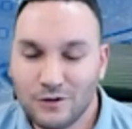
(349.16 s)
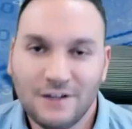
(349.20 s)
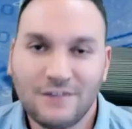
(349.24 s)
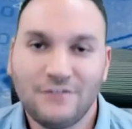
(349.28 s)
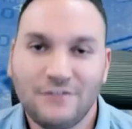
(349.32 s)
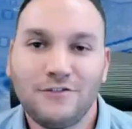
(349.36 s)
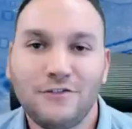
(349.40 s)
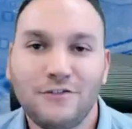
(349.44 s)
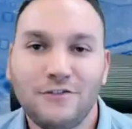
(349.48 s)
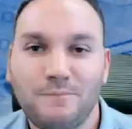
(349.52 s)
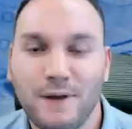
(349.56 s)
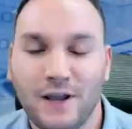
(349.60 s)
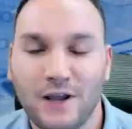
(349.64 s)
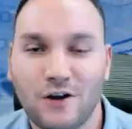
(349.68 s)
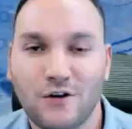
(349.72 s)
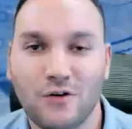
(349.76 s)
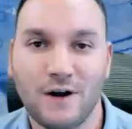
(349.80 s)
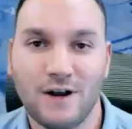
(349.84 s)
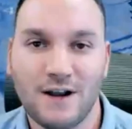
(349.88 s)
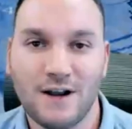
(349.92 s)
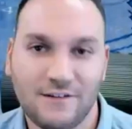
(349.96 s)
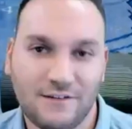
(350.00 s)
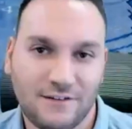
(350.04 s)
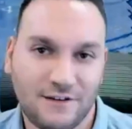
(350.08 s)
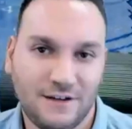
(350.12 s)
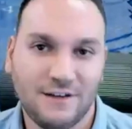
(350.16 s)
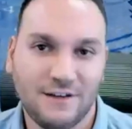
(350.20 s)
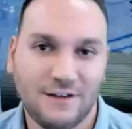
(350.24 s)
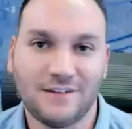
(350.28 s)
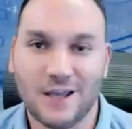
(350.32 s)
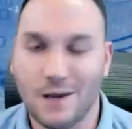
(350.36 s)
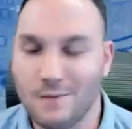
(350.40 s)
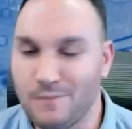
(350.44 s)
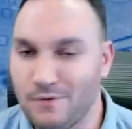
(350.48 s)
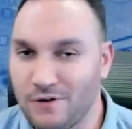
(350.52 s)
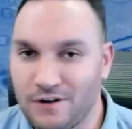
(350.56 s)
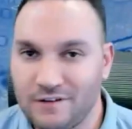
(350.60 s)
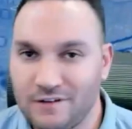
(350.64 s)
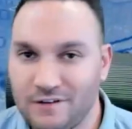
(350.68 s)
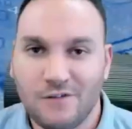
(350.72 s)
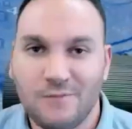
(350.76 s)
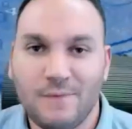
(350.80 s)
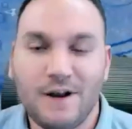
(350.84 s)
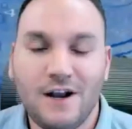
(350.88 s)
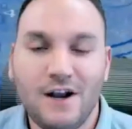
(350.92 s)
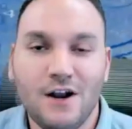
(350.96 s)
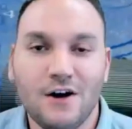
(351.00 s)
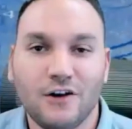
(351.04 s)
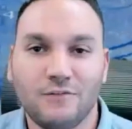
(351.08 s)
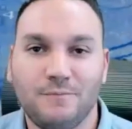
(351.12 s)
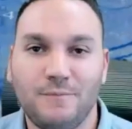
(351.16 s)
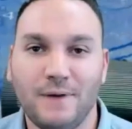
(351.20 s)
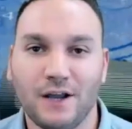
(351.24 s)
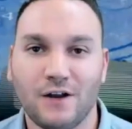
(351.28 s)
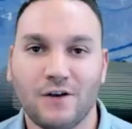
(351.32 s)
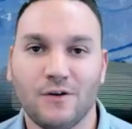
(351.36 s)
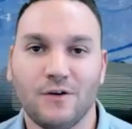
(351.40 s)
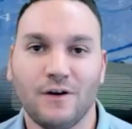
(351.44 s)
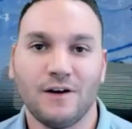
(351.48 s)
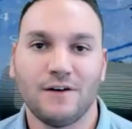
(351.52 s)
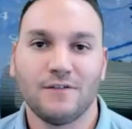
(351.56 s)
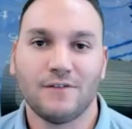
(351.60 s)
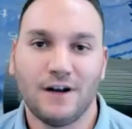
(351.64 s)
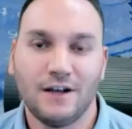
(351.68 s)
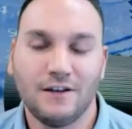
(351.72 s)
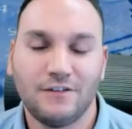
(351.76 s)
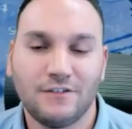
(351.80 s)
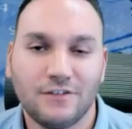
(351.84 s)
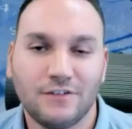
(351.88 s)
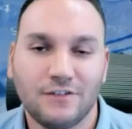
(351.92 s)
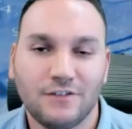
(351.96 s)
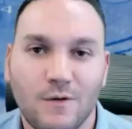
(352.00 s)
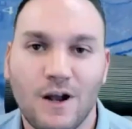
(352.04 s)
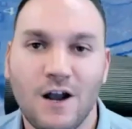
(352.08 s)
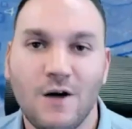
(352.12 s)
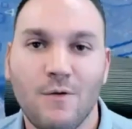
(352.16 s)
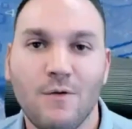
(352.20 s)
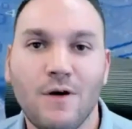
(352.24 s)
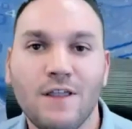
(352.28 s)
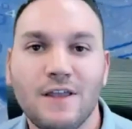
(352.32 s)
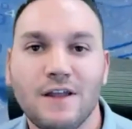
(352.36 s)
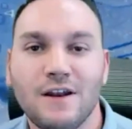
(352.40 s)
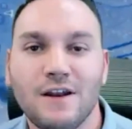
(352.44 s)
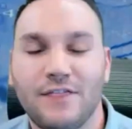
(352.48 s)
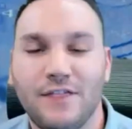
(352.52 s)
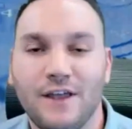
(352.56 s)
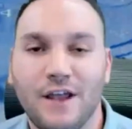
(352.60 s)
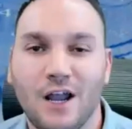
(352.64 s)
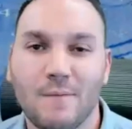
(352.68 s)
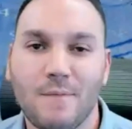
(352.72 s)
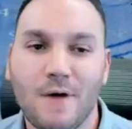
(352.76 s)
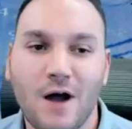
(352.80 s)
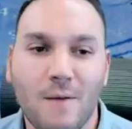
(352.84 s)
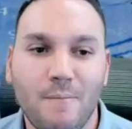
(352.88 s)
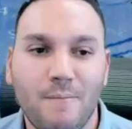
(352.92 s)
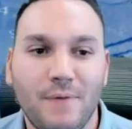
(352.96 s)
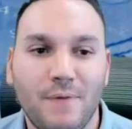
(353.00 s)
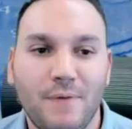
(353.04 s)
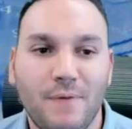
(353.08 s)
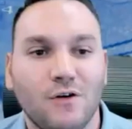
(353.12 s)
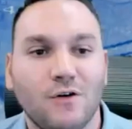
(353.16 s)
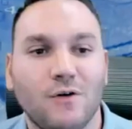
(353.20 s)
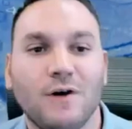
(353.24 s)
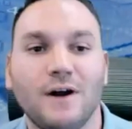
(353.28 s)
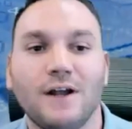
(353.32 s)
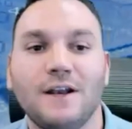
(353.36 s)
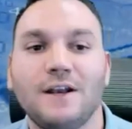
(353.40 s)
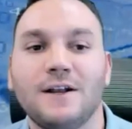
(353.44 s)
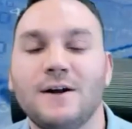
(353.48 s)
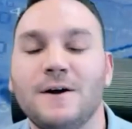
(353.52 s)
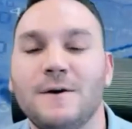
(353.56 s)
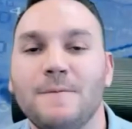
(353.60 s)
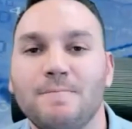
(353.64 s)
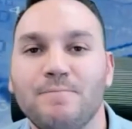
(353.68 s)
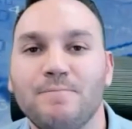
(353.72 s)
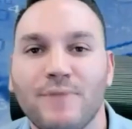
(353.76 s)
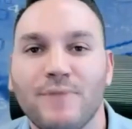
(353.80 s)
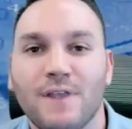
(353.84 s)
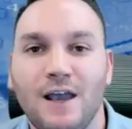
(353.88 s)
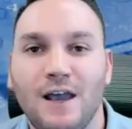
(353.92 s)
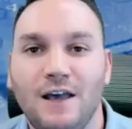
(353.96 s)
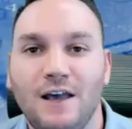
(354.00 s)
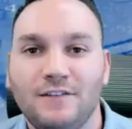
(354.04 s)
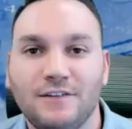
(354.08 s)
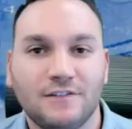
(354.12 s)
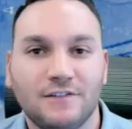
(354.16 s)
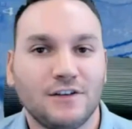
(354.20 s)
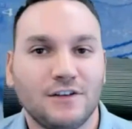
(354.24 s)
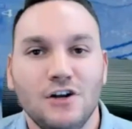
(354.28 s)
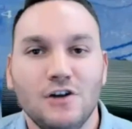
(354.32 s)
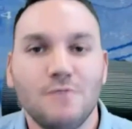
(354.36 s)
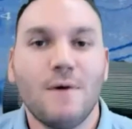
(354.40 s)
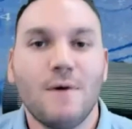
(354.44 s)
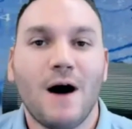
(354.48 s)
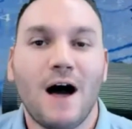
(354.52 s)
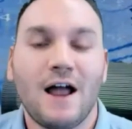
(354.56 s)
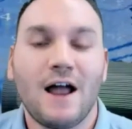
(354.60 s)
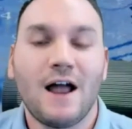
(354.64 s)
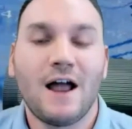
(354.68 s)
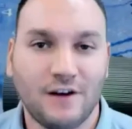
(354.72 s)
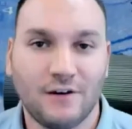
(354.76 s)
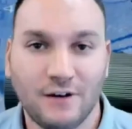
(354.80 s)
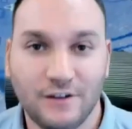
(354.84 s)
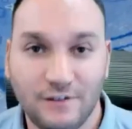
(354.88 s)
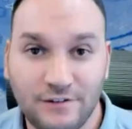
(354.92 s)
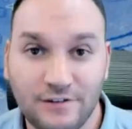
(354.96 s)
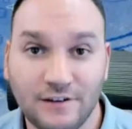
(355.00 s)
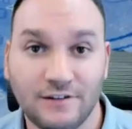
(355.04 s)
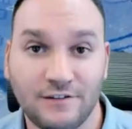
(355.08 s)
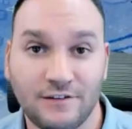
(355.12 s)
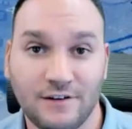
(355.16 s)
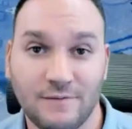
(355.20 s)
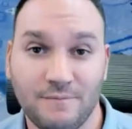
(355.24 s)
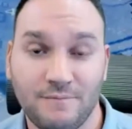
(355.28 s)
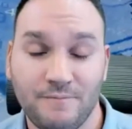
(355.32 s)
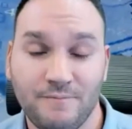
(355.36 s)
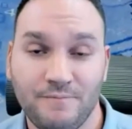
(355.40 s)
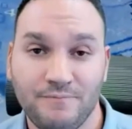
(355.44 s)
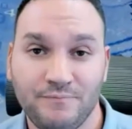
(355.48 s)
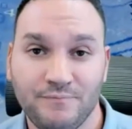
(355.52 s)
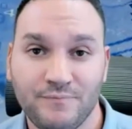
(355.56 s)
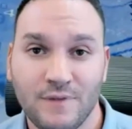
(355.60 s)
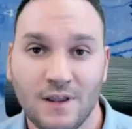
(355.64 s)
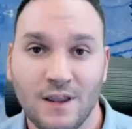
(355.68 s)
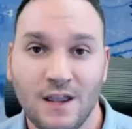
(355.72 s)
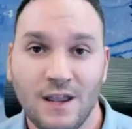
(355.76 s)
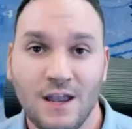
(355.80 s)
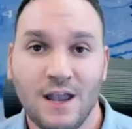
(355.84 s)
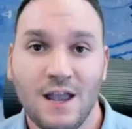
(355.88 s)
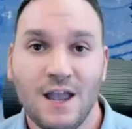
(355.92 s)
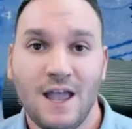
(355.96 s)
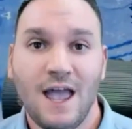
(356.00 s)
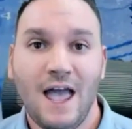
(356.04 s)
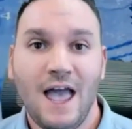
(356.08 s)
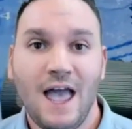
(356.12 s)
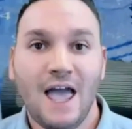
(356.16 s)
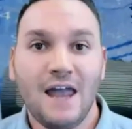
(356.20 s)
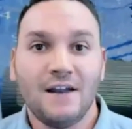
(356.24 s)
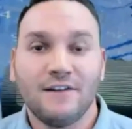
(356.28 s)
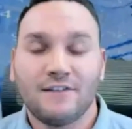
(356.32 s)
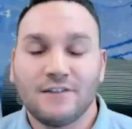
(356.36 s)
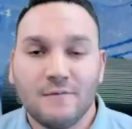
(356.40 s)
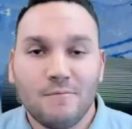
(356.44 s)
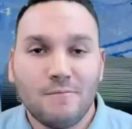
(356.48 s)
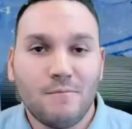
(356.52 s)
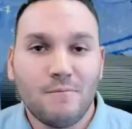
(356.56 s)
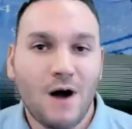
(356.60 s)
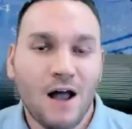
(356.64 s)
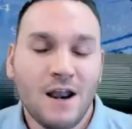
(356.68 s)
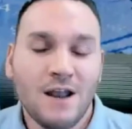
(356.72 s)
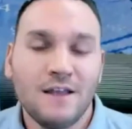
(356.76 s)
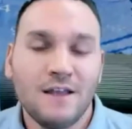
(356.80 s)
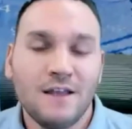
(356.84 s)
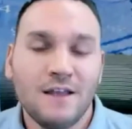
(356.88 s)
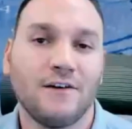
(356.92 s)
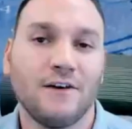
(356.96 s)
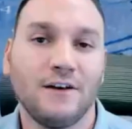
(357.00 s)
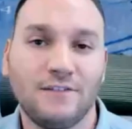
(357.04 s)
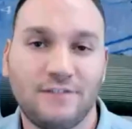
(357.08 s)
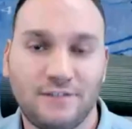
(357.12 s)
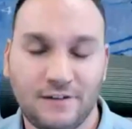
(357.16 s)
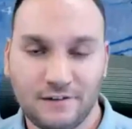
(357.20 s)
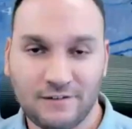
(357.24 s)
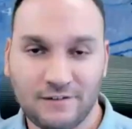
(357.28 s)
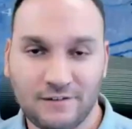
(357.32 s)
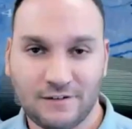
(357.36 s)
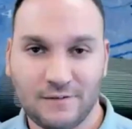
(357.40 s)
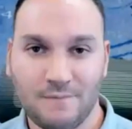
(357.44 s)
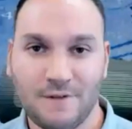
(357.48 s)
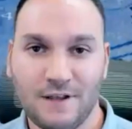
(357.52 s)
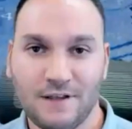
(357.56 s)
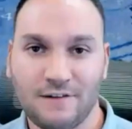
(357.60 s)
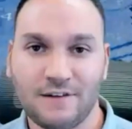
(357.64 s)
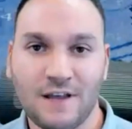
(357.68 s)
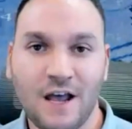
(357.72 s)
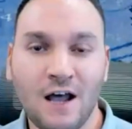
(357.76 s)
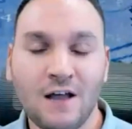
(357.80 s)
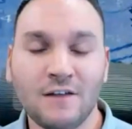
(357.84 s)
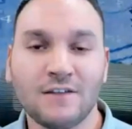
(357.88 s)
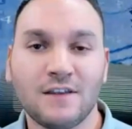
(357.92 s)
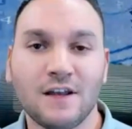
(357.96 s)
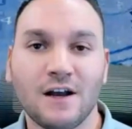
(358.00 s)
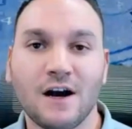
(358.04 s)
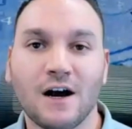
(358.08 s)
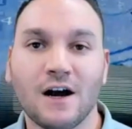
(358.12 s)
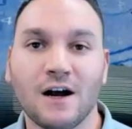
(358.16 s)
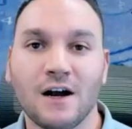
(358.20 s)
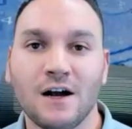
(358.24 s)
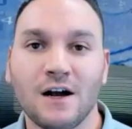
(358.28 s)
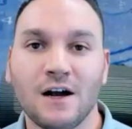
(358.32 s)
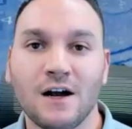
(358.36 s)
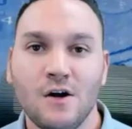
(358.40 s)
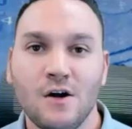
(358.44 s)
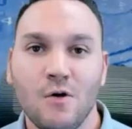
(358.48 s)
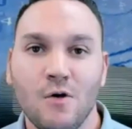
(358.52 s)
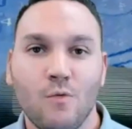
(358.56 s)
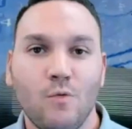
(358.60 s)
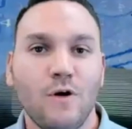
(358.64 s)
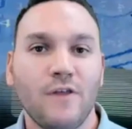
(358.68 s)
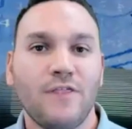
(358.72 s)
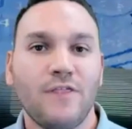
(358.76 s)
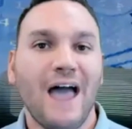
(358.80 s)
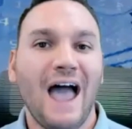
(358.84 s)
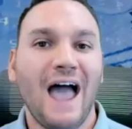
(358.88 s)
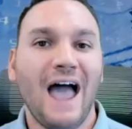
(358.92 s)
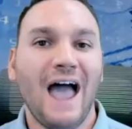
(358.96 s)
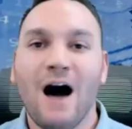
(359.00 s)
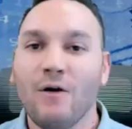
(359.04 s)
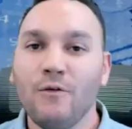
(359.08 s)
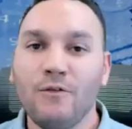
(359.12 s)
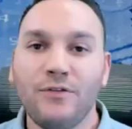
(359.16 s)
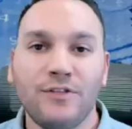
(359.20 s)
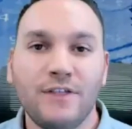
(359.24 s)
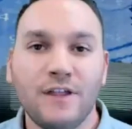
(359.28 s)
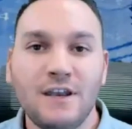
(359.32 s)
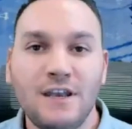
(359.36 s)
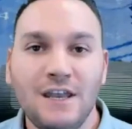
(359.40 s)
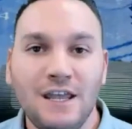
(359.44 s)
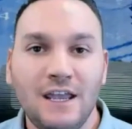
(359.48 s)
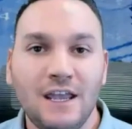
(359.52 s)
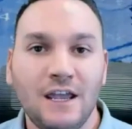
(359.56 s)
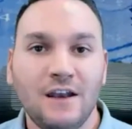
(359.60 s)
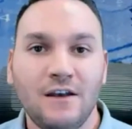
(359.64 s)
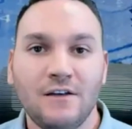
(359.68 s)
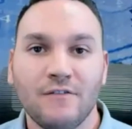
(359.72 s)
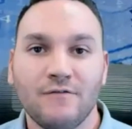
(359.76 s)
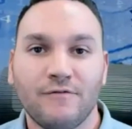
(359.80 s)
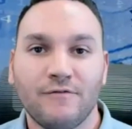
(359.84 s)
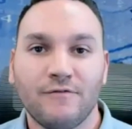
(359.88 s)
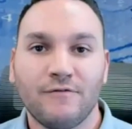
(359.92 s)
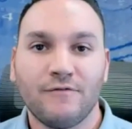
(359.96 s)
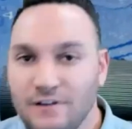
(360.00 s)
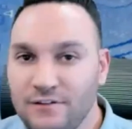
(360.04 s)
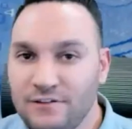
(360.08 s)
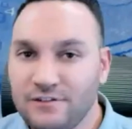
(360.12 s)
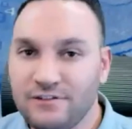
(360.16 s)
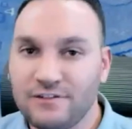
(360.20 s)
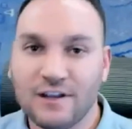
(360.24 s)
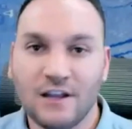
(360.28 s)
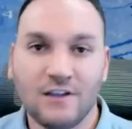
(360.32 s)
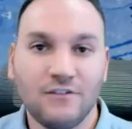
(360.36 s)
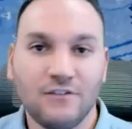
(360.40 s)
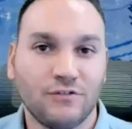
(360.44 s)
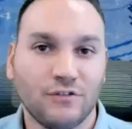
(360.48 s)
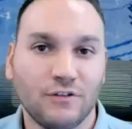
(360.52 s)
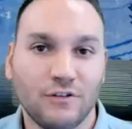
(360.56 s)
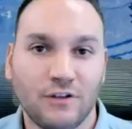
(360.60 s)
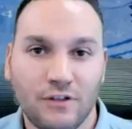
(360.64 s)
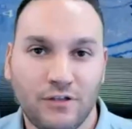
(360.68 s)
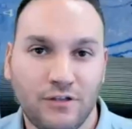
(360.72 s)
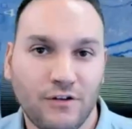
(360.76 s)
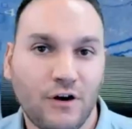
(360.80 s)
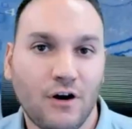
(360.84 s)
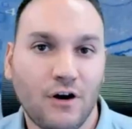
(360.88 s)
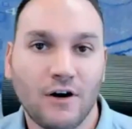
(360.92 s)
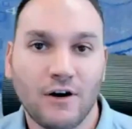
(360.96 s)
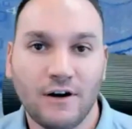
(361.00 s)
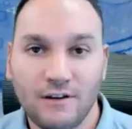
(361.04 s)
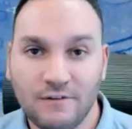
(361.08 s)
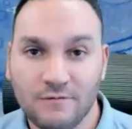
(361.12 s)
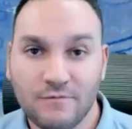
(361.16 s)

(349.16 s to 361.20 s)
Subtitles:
Bitcoin as an example, because everybody knows Bitcoin, right? So the way I want you to think about Bitcoin is it's a new monetary system. And it's a monetary system that's out there without the need for these central authorities.